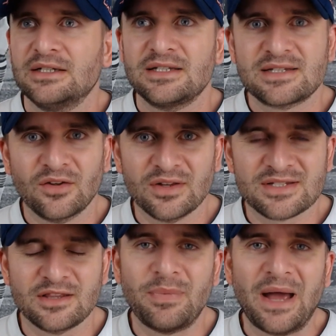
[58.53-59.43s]
still is
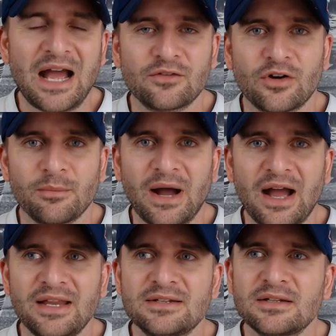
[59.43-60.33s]
in the back of our
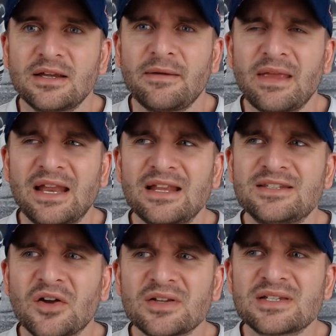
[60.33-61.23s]
mind. And it
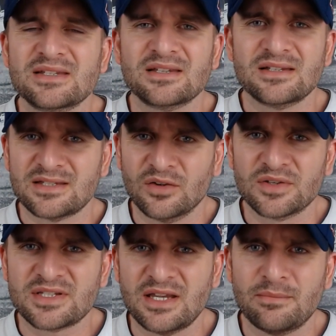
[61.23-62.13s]
does still
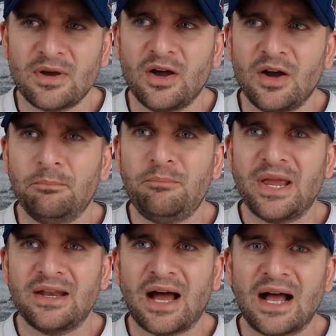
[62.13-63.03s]
seem a
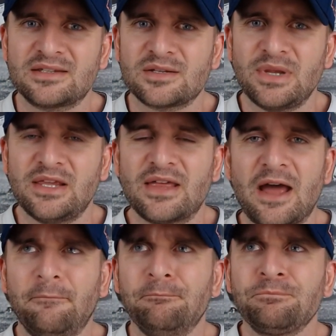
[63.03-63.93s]
bit odd to me that